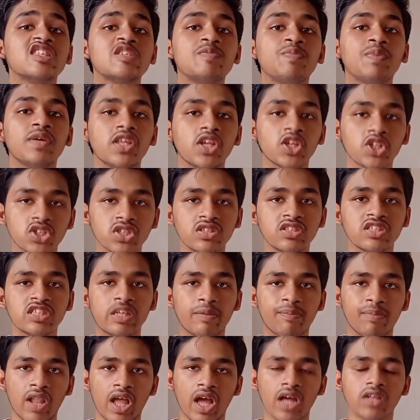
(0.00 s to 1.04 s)

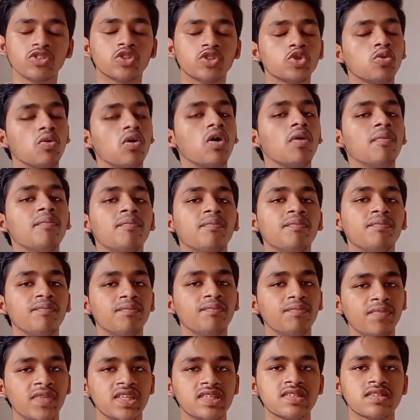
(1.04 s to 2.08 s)
transpiration in the plant,
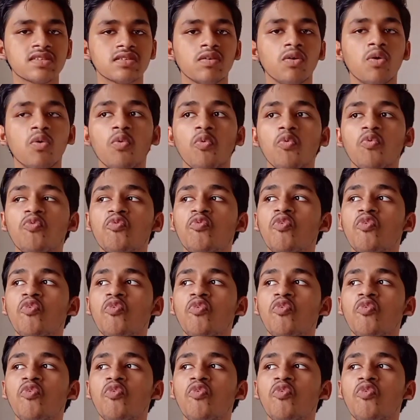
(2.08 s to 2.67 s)
so means